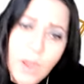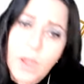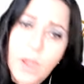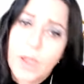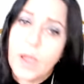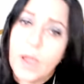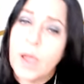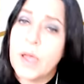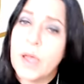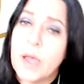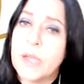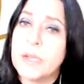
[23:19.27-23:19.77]

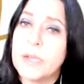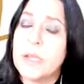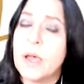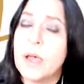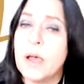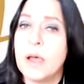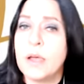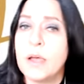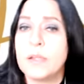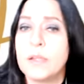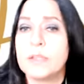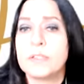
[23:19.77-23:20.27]
on,
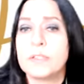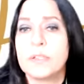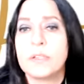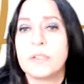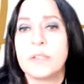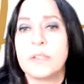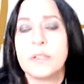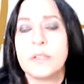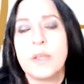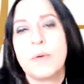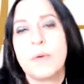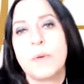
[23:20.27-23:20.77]
so
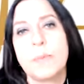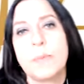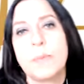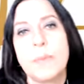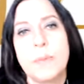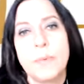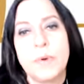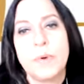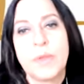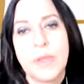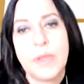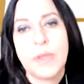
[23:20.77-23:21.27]
then that way
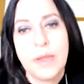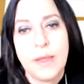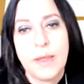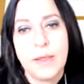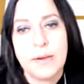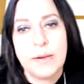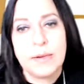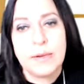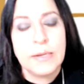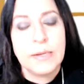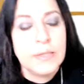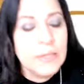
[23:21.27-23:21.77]
people
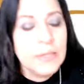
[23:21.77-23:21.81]
can